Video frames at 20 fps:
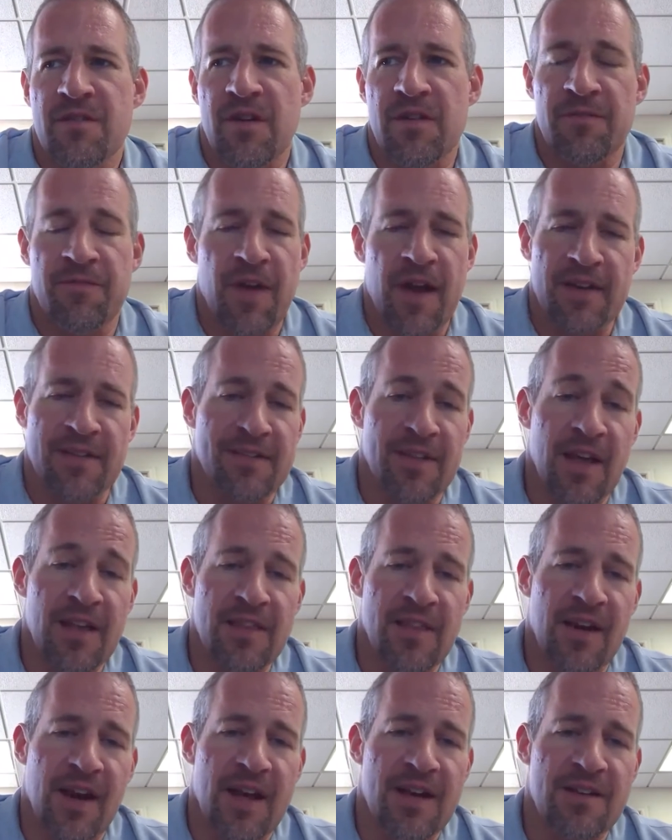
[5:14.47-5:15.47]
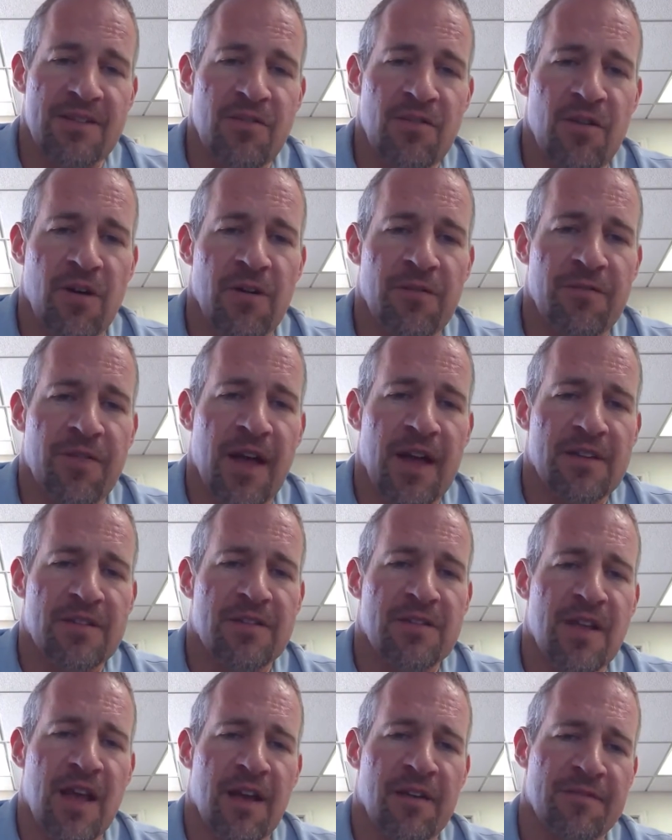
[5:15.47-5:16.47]
in fact, none that I know of that
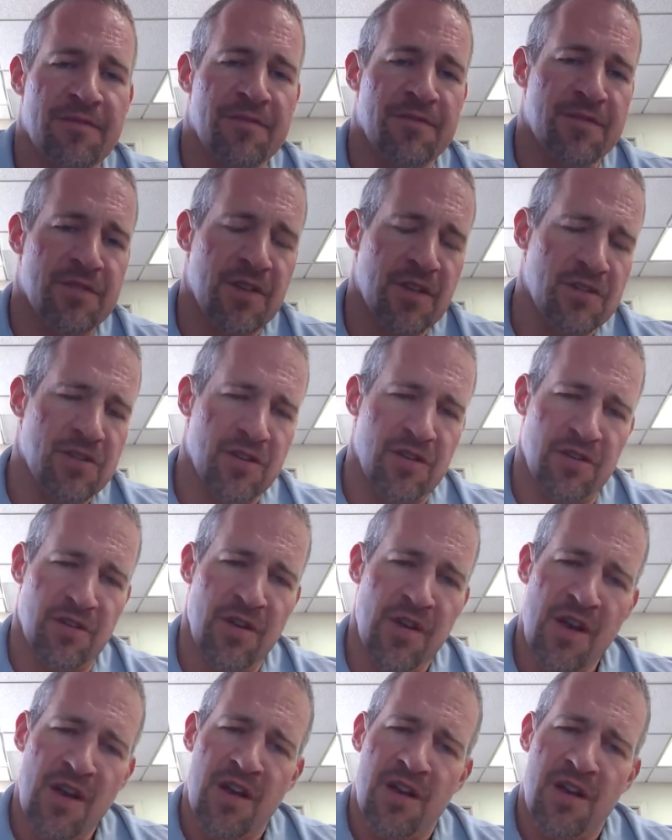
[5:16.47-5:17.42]
have such a